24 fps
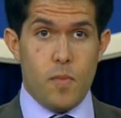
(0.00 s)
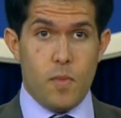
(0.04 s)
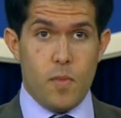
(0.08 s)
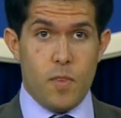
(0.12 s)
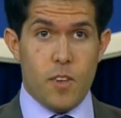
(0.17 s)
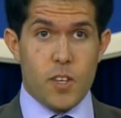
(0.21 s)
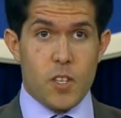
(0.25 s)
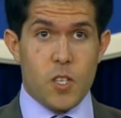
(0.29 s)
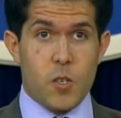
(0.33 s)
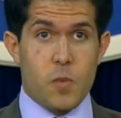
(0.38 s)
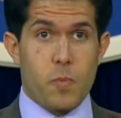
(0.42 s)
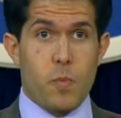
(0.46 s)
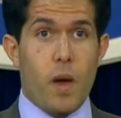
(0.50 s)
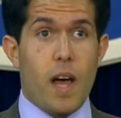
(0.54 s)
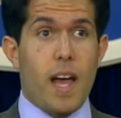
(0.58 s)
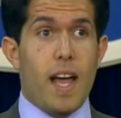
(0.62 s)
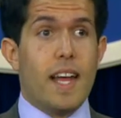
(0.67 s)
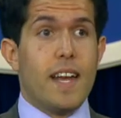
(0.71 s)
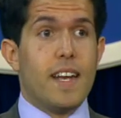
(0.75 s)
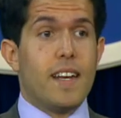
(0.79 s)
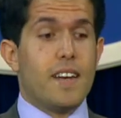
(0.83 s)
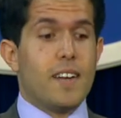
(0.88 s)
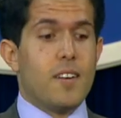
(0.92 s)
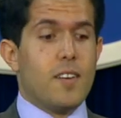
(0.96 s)

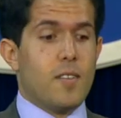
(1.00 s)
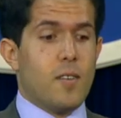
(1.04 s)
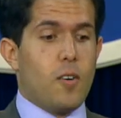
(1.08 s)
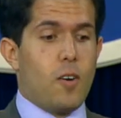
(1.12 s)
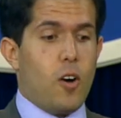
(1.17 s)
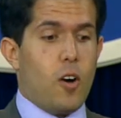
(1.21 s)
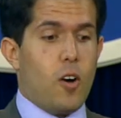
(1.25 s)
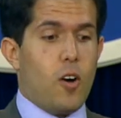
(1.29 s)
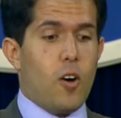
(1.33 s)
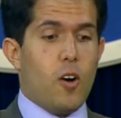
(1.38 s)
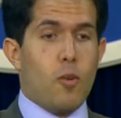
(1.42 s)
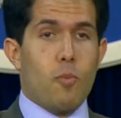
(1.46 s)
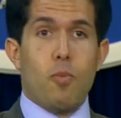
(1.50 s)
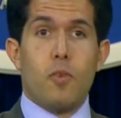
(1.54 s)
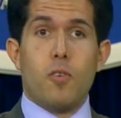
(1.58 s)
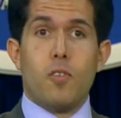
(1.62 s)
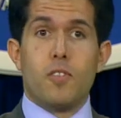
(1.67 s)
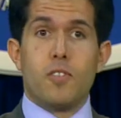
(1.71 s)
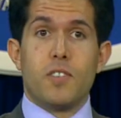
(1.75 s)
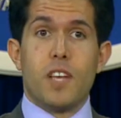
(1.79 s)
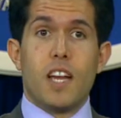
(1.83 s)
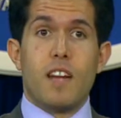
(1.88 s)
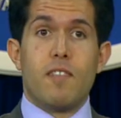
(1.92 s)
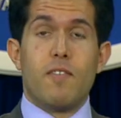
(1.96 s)
despite all
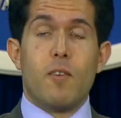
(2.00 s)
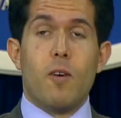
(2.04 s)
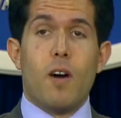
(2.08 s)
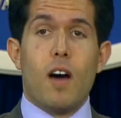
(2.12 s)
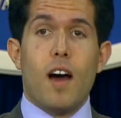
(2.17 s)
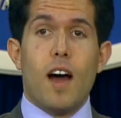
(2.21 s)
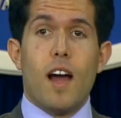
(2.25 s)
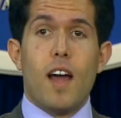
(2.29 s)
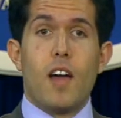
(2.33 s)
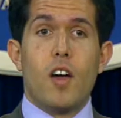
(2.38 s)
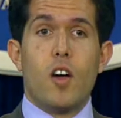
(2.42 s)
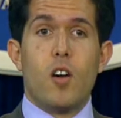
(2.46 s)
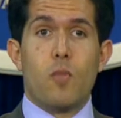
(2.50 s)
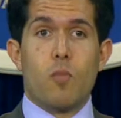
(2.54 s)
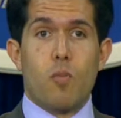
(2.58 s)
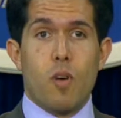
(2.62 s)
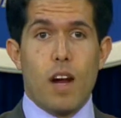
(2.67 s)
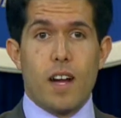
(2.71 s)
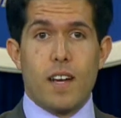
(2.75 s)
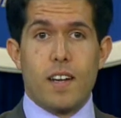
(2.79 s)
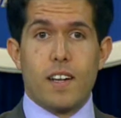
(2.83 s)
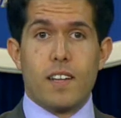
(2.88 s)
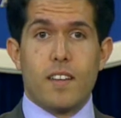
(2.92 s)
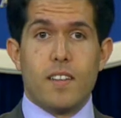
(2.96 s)
polls out of Ohio,
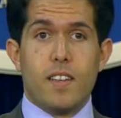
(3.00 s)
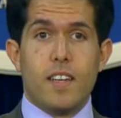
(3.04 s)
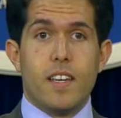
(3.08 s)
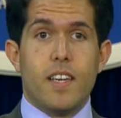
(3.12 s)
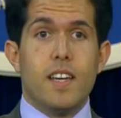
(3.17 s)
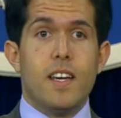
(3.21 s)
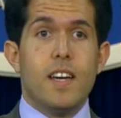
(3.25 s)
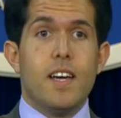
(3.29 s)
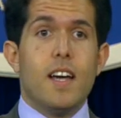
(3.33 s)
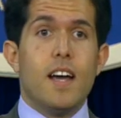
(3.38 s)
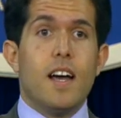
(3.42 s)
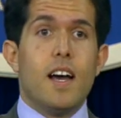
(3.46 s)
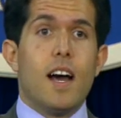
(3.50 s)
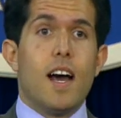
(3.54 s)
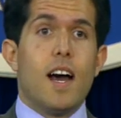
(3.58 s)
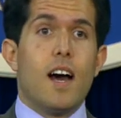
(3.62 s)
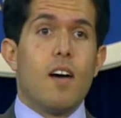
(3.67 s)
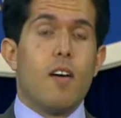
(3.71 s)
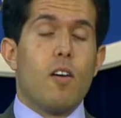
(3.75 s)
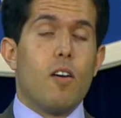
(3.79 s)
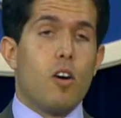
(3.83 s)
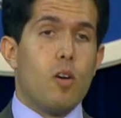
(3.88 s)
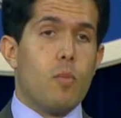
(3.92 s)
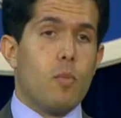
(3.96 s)
practically
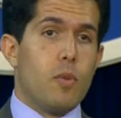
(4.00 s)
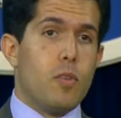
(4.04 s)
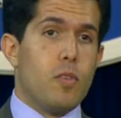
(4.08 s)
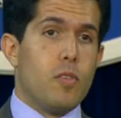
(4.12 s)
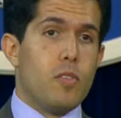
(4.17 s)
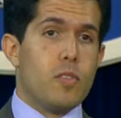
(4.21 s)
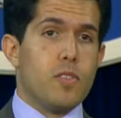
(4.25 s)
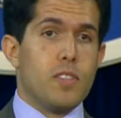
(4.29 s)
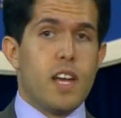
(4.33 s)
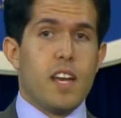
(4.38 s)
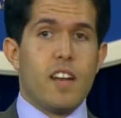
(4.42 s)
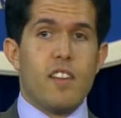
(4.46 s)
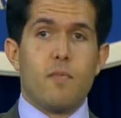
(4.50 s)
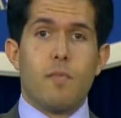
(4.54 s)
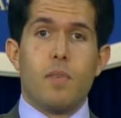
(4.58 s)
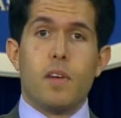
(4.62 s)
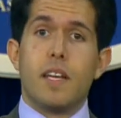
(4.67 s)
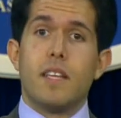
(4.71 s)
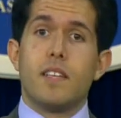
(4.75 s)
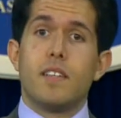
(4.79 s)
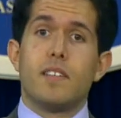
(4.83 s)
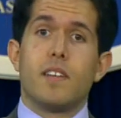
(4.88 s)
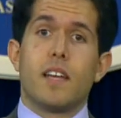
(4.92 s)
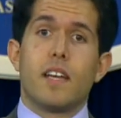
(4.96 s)
all polls out of
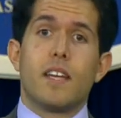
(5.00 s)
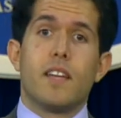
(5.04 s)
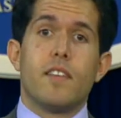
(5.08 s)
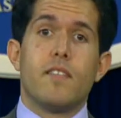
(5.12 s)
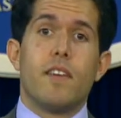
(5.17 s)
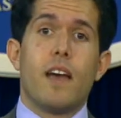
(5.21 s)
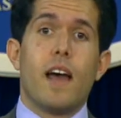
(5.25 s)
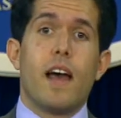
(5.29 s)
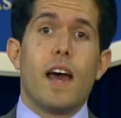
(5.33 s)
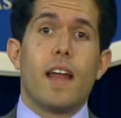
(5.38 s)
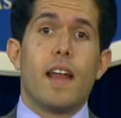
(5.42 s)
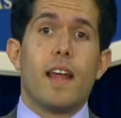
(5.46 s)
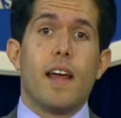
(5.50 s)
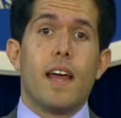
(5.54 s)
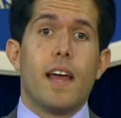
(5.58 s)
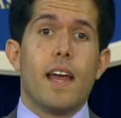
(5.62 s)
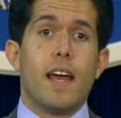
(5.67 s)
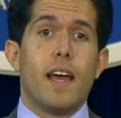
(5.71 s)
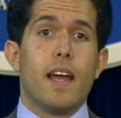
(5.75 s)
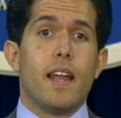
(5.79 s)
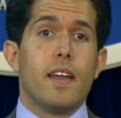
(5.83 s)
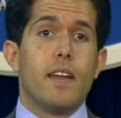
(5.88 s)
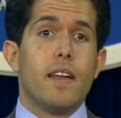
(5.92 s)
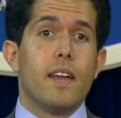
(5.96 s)
places like Nevada
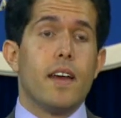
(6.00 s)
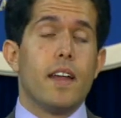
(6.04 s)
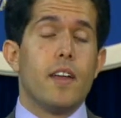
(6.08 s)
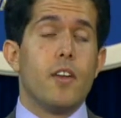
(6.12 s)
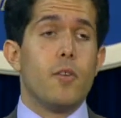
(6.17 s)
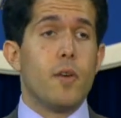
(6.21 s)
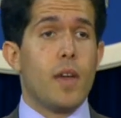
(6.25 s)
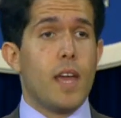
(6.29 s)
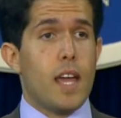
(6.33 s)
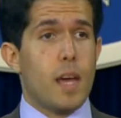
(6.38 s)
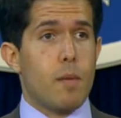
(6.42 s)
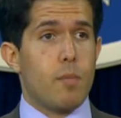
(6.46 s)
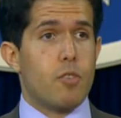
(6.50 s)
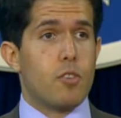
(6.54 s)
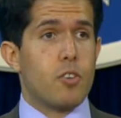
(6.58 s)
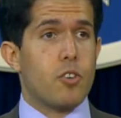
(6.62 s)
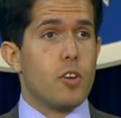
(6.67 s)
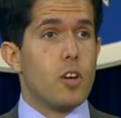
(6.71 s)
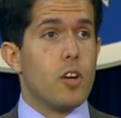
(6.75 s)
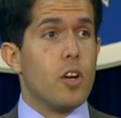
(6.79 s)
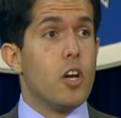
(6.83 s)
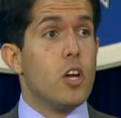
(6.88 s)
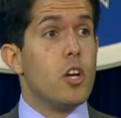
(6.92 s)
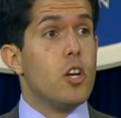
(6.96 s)
and New
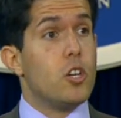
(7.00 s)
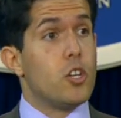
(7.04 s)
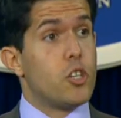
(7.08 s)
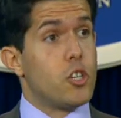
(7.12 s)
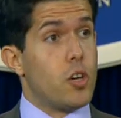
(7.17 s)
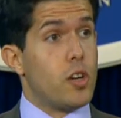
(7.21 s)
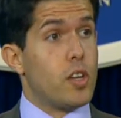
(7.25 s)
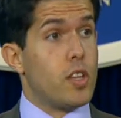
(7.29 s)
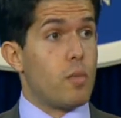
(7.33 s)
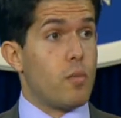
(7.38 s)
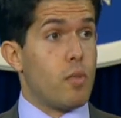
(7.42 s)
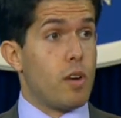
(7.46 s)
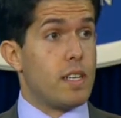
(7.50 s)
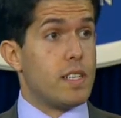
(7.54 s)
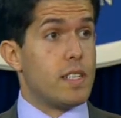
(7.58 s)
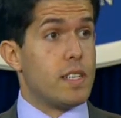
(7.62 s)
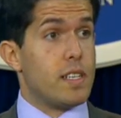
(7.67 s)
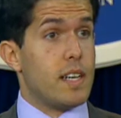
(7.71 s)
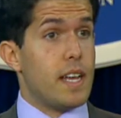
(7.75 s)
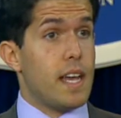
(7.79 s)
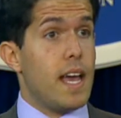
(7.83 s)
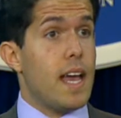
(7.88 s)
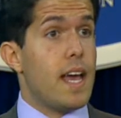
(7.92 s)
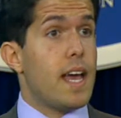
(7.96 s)
Hampshire showing the
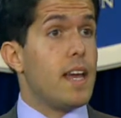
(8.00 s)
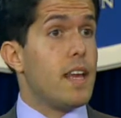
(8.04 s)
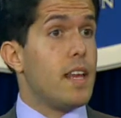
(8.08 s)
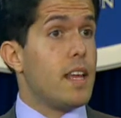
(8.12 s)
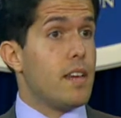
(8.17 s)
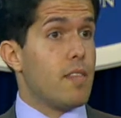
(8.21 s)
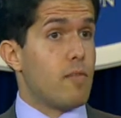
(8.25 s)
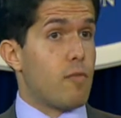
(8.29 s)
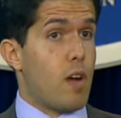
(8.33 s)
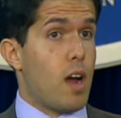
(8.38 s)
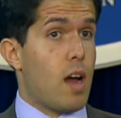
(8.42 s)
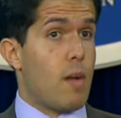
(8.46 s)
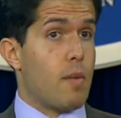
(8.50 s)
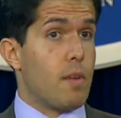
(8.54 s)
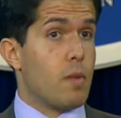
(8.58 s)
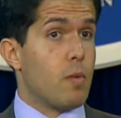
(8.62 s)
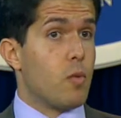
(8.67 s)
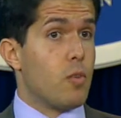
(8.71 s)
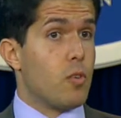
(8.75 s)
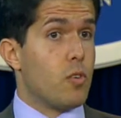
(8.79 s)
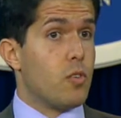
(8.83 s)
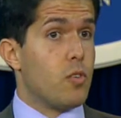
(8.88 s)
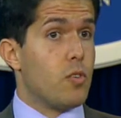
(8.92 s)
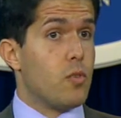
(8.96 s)
president ahead, if Romney
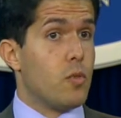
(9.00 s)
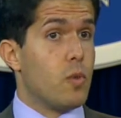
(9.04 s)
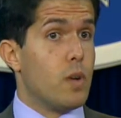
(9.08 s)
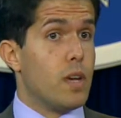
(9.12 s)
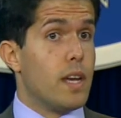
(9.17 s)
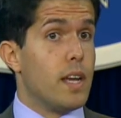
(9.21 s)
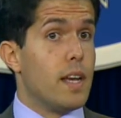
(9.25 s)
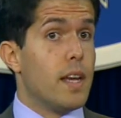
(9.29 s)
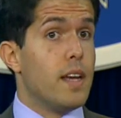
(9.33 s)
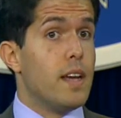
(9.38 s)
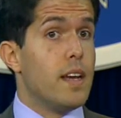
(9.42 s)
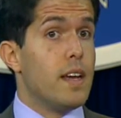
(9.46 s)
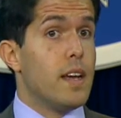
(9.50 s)
were to win